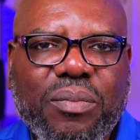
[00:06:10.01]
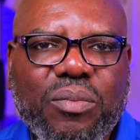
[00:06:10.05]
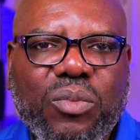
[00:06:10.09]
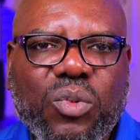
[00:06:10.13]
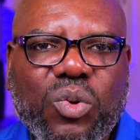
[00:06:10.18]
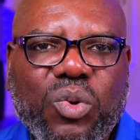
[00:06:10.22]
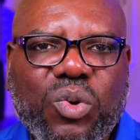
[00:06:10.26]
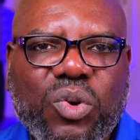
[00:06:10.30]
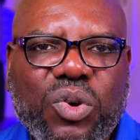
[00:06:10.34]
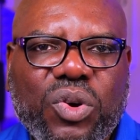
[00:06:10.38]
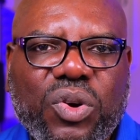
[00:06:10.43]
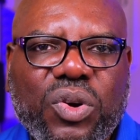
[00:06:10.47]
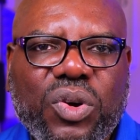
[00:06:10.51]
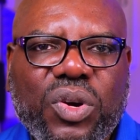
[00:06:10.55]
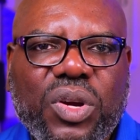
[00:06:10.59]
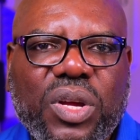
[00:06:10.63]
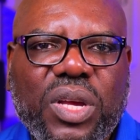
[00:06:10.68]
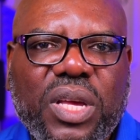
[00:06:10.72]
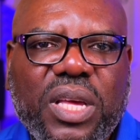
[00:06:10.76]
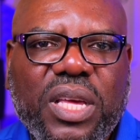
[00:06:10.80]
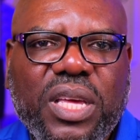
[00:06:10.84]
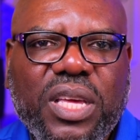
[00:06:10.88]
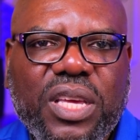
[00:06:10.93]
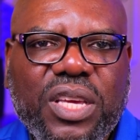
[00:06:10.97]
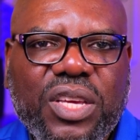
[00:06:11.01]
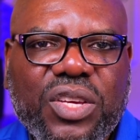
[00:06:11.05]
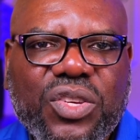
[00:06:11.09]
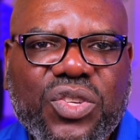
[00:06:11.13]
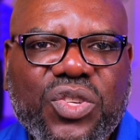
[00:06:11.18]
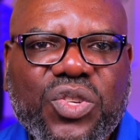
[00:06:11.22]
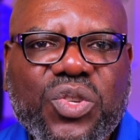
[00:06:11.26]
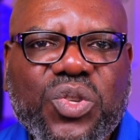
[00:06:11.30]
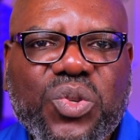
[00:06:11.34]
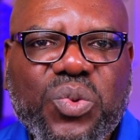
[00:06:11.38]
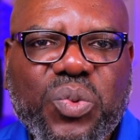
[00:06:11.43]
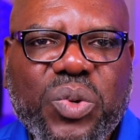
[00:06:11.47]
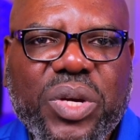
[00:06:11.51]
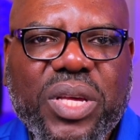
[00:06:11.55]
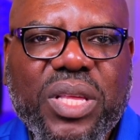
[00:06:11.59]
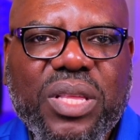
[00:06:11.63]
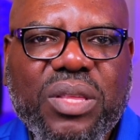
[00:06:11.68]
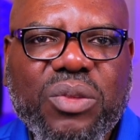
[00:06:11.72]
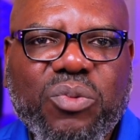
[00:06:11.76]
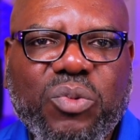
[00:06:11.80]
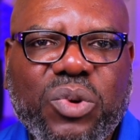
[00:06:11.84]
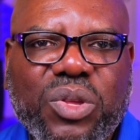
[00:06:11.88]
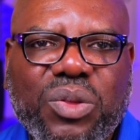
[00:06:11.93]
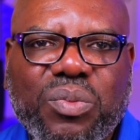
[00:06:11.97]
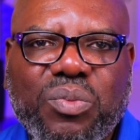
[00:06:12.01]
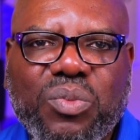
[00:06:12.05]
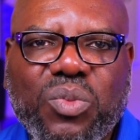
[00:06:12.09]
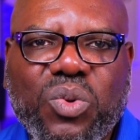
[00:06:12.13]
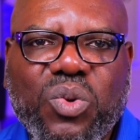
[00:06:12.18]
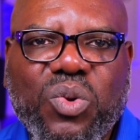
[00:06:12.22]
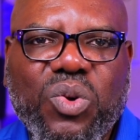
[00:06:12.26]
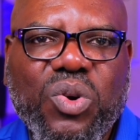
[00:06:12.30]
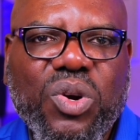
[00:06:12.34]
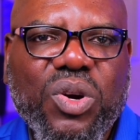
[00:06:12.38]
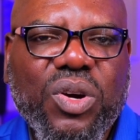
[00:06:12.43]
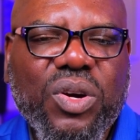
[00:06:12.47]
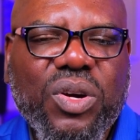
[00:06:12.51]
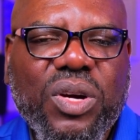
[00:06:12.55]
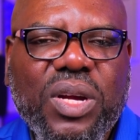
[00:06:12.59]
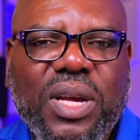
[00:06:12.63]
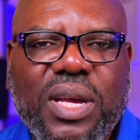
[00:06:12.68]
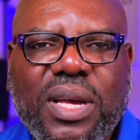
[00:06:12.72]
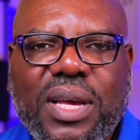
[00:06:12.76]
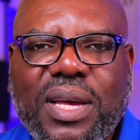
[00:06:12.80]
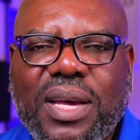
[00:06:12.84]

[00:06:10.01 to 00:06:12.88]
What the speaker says: more issues with more,